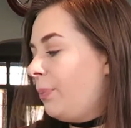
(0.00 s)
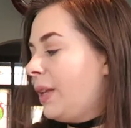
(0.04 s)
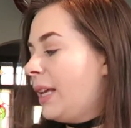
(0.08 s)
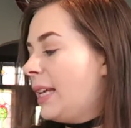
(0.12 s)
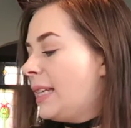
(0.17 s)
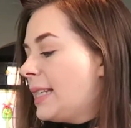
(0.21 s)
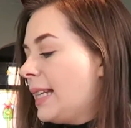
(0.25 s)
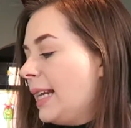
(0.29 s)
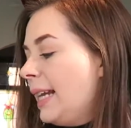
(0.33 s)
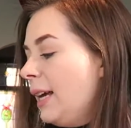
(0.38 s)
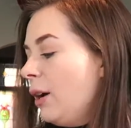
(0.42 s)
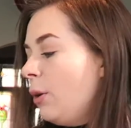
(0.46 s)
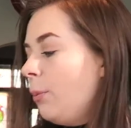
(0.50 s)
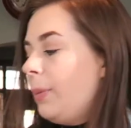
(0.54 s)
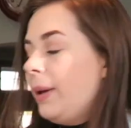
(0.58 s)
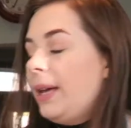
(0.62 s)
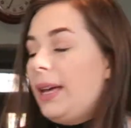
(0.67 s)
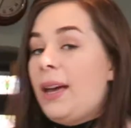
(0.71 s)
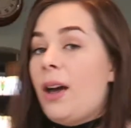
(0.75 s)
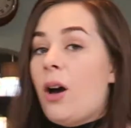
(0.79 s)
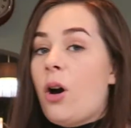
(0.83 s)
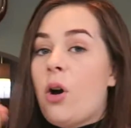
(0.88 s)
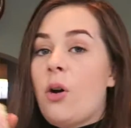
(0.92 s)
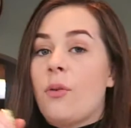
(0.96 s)
is a little
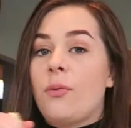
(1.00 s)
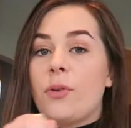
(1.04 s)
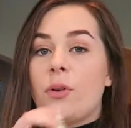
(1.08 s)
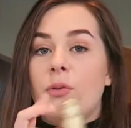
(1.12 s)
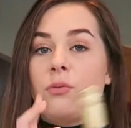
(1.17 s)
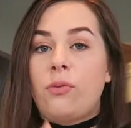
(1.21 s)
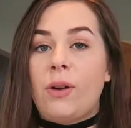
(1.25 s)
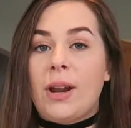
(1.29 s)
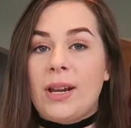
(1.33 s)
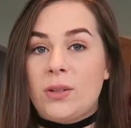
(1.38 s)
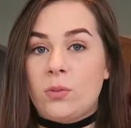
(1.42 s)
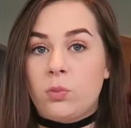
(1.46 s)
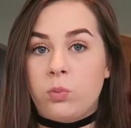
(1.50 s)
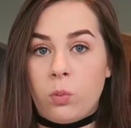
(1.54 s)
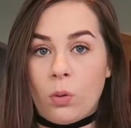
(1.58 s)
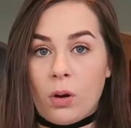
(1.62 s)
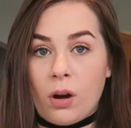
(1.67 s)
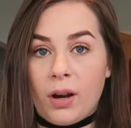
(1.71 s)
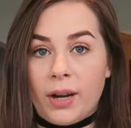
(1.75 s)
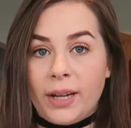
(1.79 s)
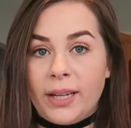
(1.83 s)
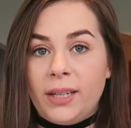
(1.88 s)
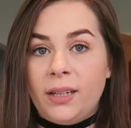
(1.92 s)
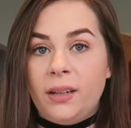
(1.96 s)
bit of red
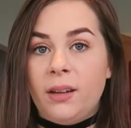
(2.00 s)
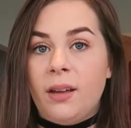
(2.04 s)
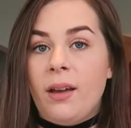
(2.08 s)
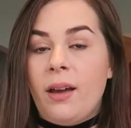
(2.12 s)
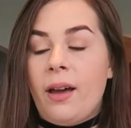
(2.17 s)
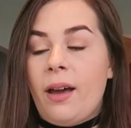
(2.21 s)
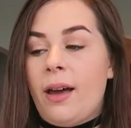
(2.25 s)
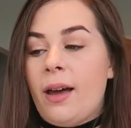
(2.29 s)
wine.